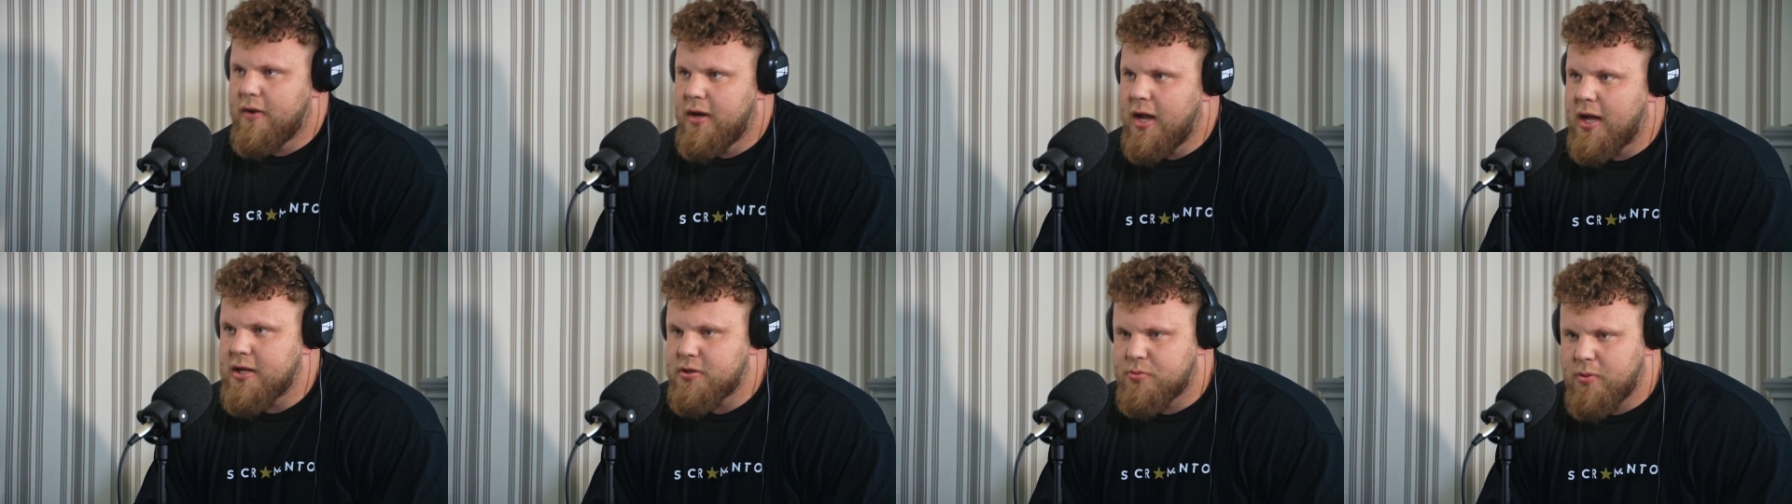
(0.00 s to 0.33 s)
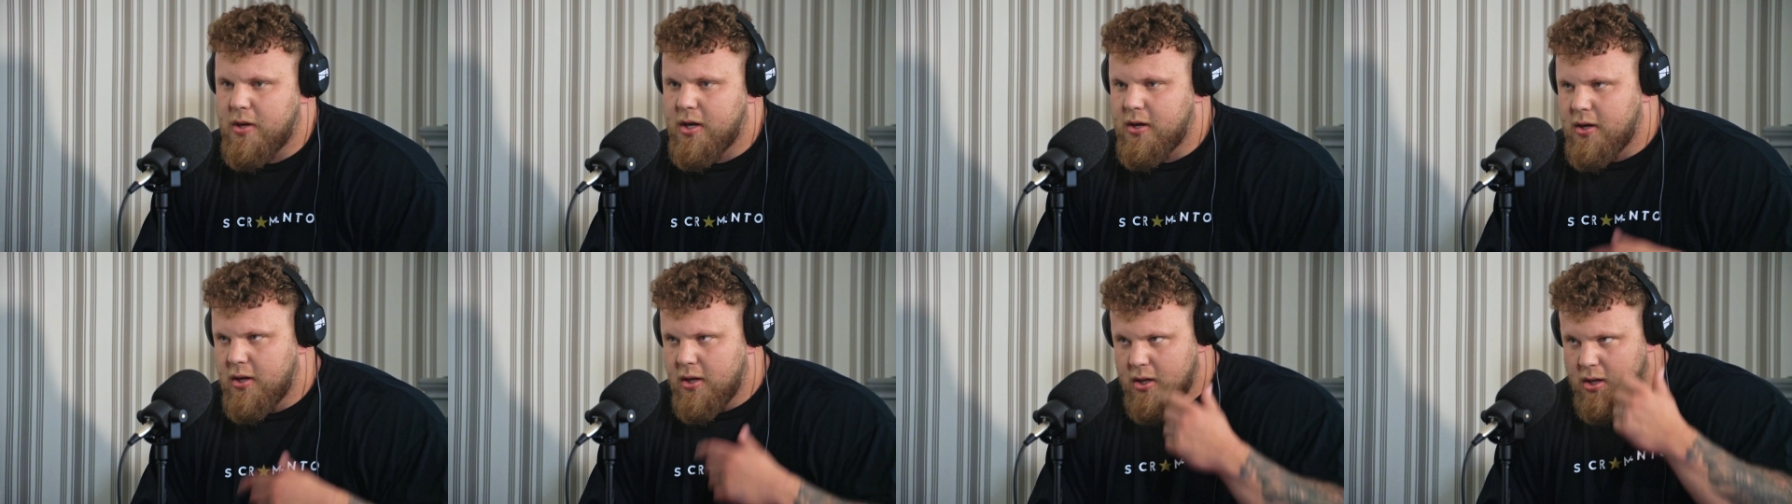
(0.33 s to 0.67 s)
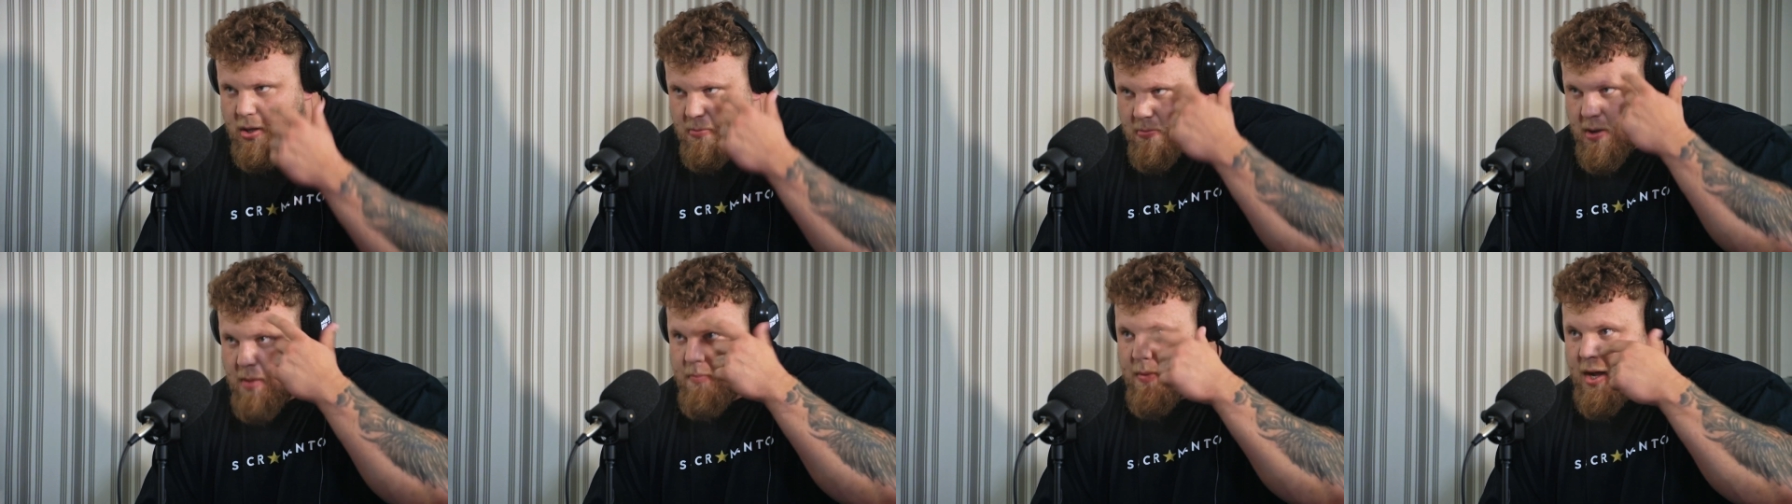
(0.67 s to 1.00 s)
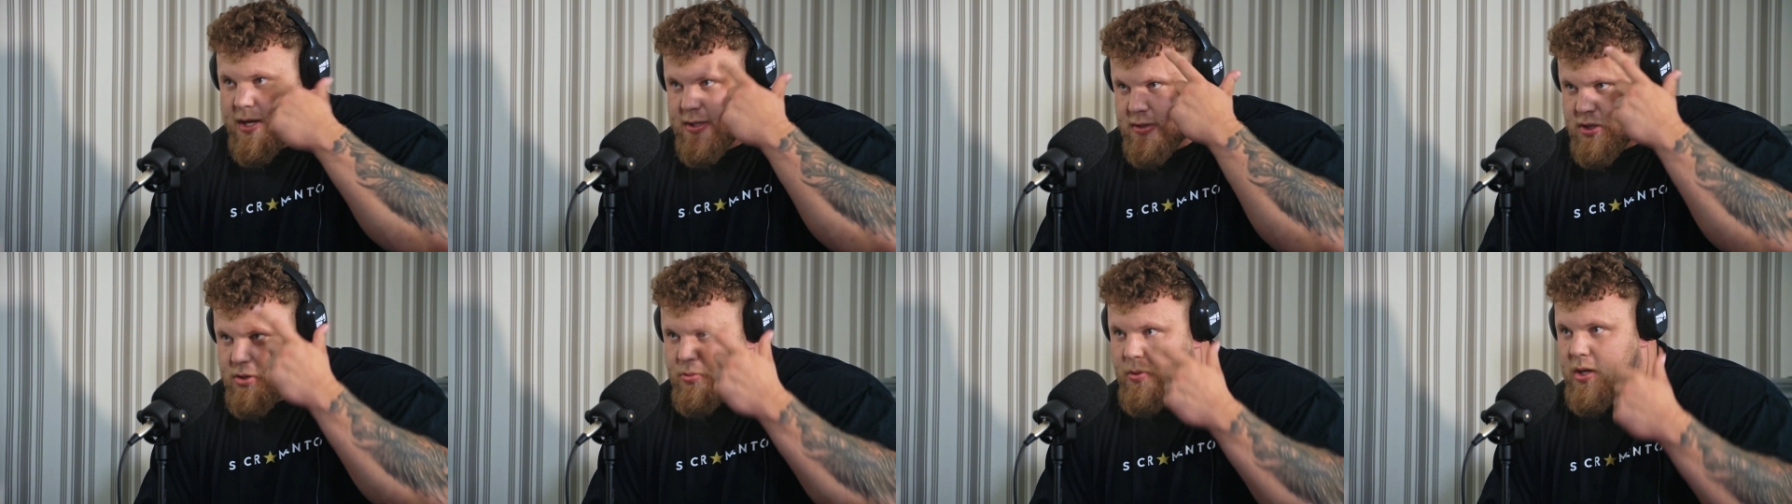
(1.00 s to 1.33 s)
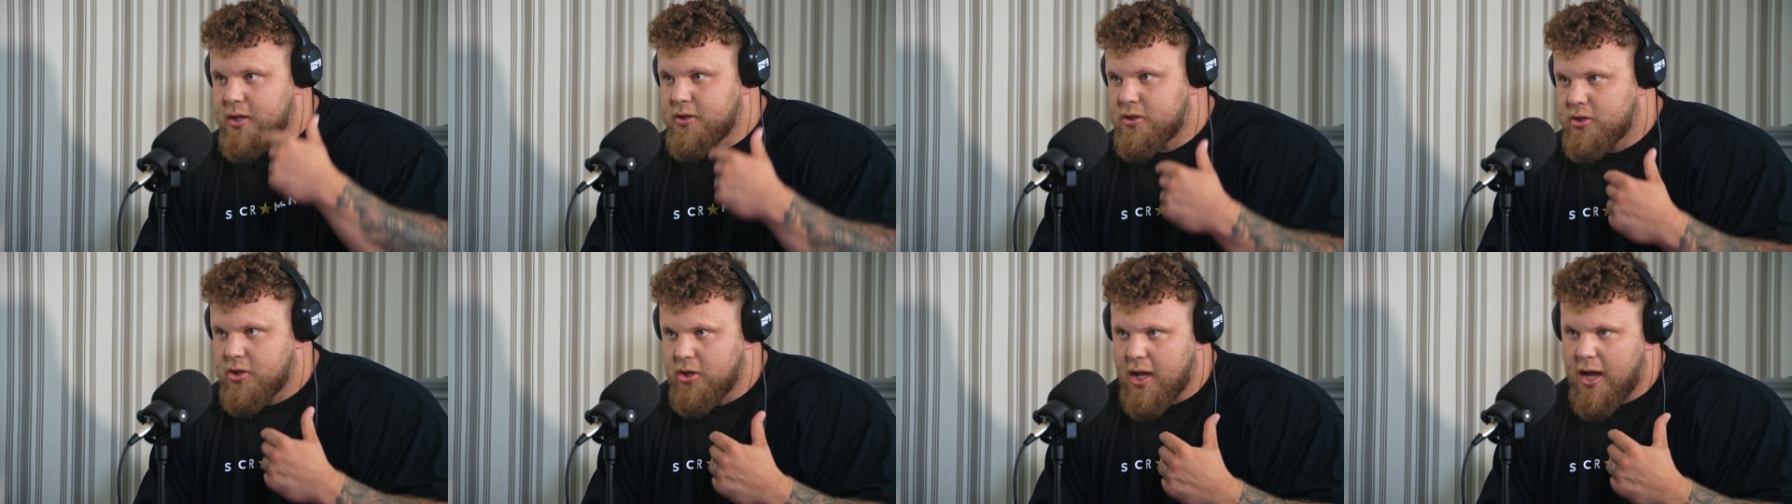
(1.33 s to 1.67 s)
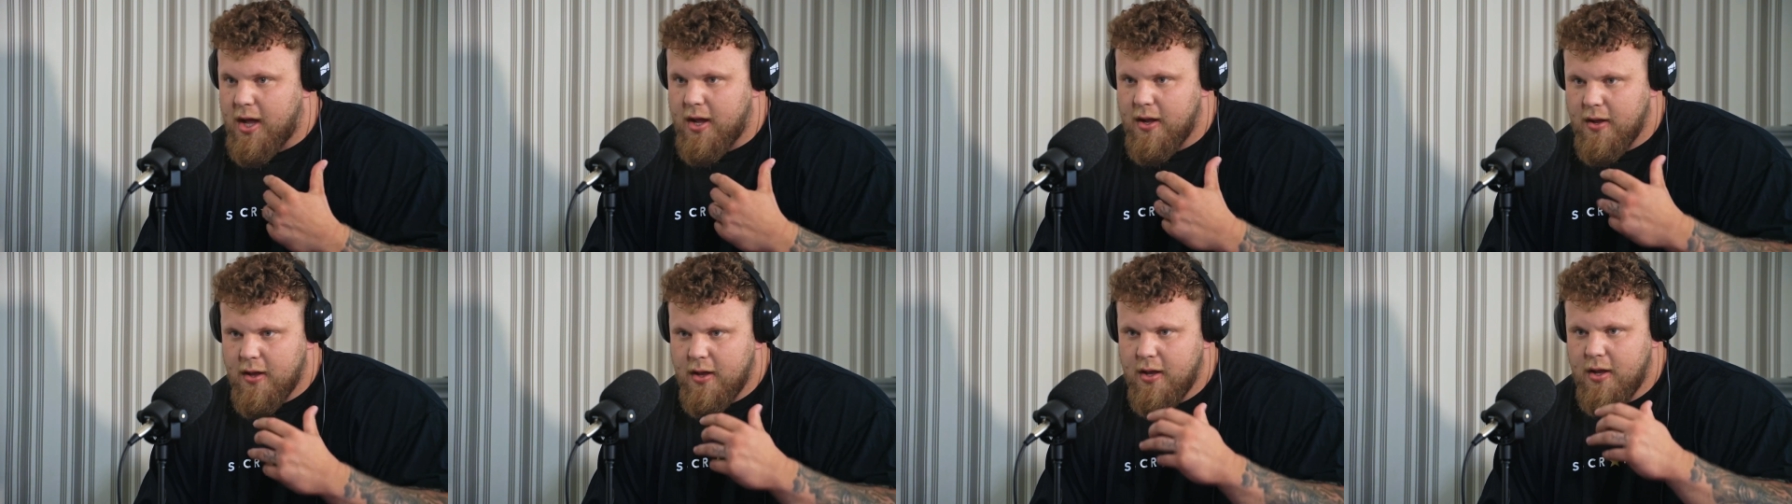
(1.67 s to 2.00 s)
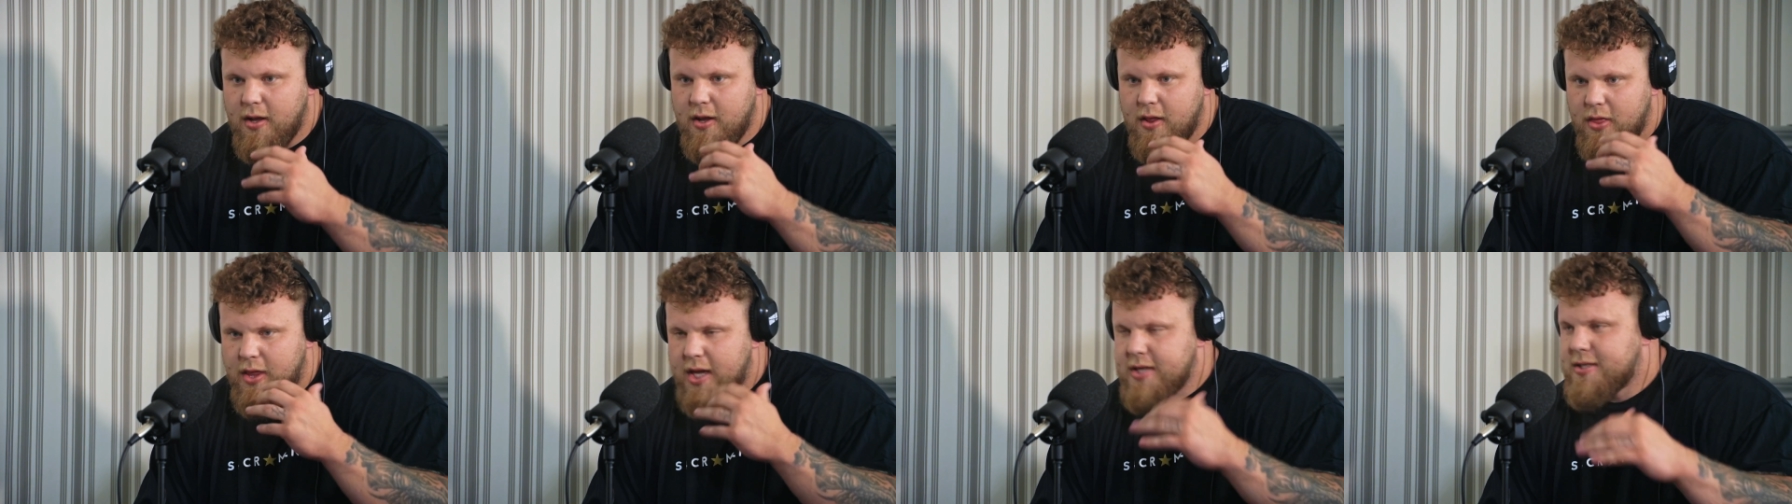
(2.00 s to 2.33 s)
And that's when my mind switched to that.